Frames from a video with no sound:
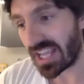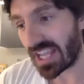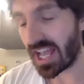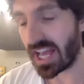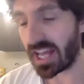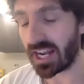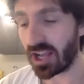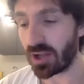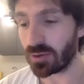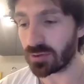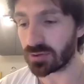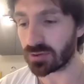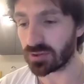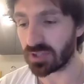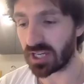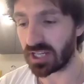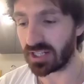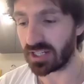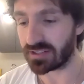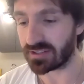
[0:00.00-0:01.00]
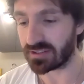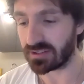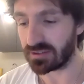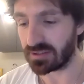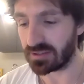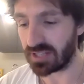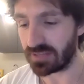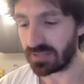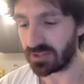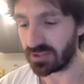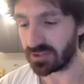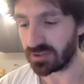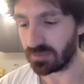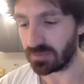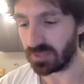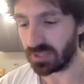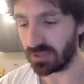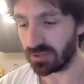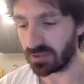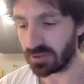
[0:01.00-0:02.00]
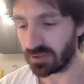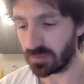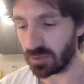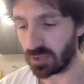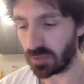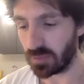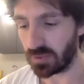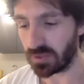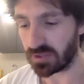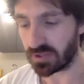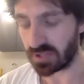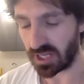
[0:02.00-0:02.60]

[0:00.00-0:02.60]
and I also kind of left this ambiguous on purpose,